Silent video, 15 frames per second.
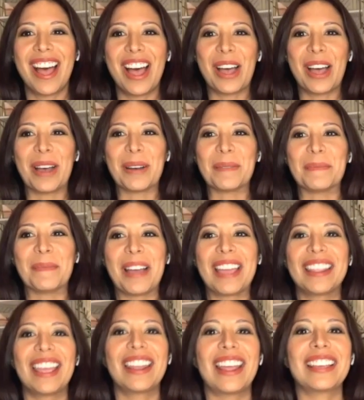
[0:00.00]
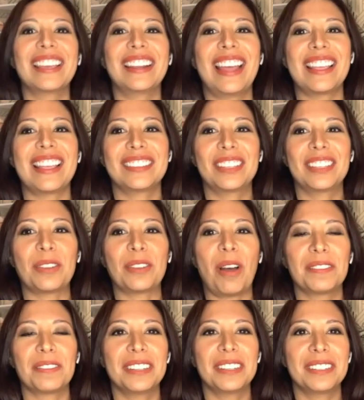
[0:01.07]
And I get asked this
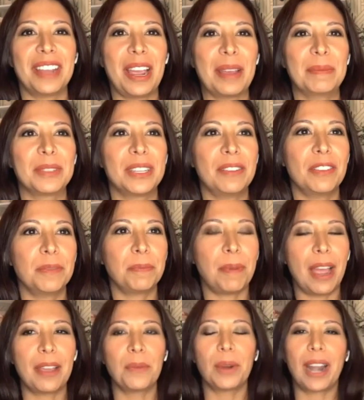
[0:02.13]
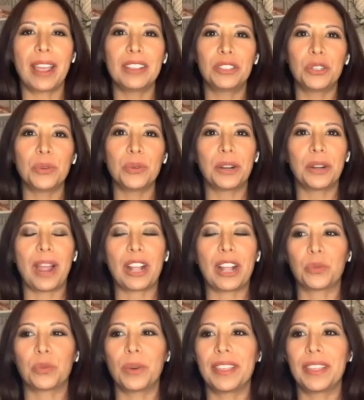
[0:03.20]
oftentimes, even when I do
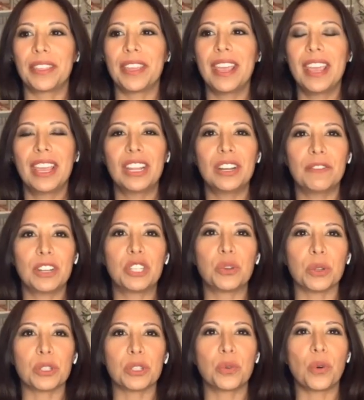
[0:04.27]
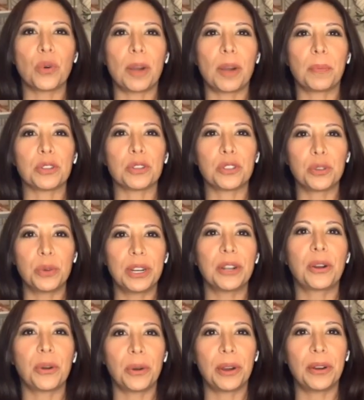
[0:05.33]
interact with individuals who are pursuing
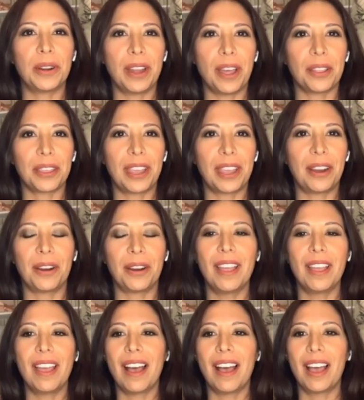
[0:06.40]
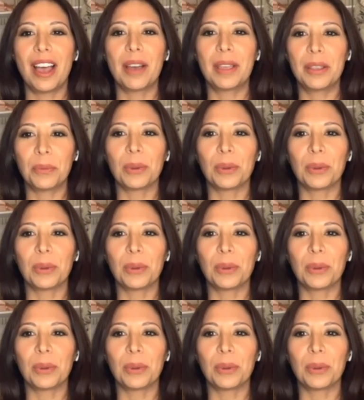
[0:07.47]
a career in healthcare. It